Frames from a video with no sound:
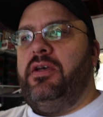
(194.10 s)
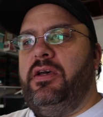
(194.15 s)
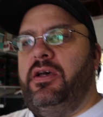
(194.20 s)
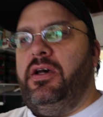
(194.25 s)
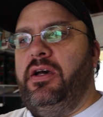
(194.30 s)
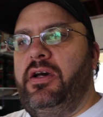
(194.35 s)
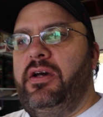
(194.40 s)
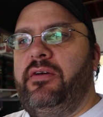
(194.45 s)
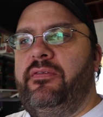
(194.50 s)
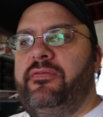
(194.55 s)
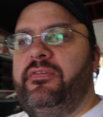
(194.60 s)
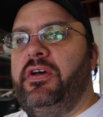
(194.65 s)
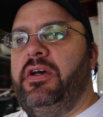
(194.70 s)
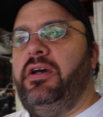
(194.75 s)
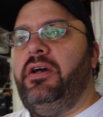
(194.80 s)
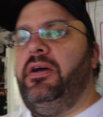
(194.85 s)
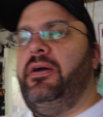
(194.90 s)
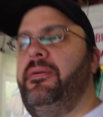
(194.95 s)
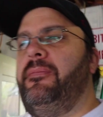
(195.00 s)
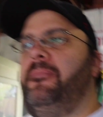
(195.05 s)
of
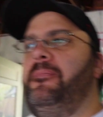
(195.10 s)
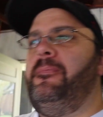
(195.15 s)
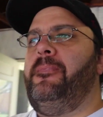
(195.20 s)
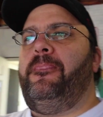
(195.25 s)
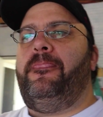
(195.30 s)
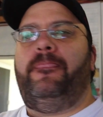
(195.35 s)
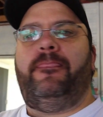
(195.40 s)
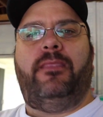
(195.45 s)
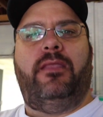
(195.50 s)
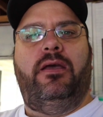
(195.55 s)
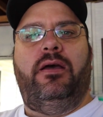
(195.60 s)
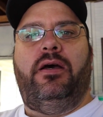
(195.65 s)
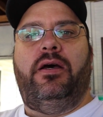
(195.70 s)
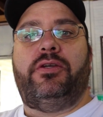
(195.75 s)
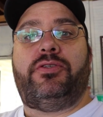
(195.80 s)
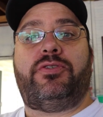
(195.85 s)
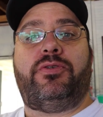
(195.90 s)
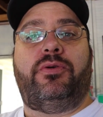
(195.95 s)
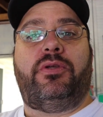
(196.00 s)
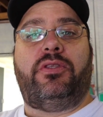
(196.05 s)

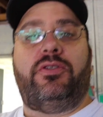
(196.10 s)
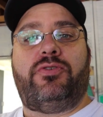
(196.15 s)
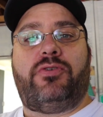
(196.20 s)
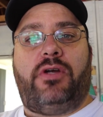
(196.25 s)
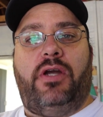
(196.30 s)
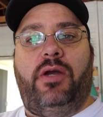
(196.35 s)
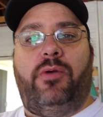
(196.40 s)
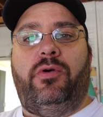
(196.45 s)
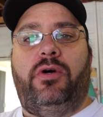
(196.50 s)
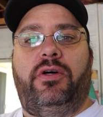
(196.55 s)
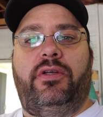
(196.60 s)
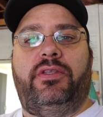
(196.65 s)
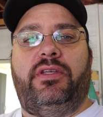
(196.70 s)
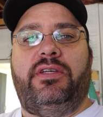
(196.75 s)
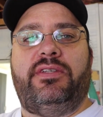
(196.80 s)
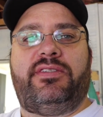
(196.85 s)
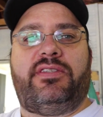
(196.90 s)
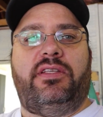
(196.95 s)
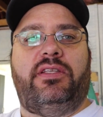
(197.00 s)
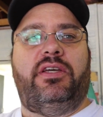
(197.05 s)
us doing the drywall and
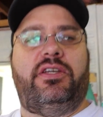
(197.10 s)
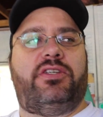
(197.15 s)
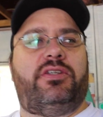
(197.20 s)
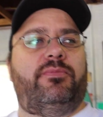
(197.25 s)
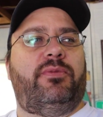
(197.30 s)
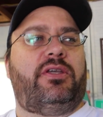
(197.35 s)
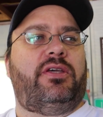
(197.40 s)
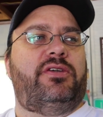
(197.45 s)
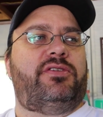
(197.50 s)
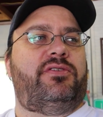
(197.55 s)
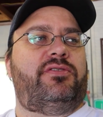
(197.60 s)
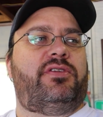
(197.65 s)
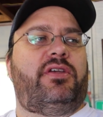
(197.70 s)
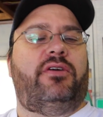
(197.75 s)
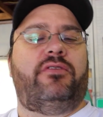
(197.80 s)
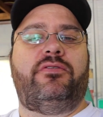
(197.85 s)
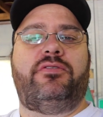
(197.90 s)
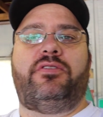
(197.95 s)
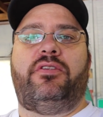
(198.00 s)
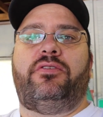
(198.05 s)
the insulation because there's
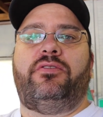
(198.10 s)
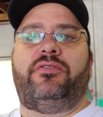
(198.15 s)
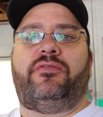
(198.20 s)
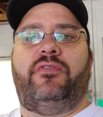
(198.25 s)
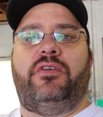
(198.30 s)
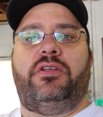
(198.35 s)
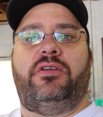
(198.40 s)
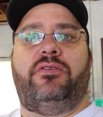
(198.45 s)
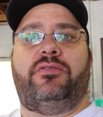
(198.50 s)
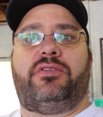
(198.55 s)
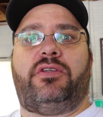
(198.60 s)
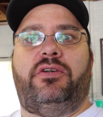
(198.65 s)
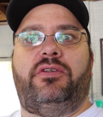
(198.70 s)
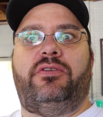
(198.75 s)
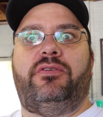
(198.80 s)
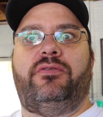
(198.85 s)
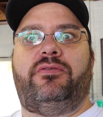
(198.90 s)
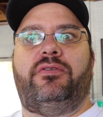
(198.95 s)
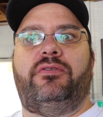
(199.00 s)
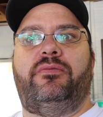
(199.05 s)
hundreds of those videos on
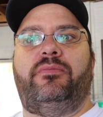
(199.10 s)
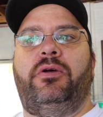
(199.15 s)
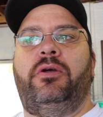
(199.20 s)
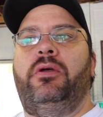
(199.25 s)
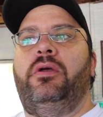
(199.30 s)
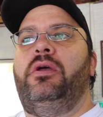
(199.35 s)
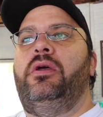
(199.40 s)
YouTube.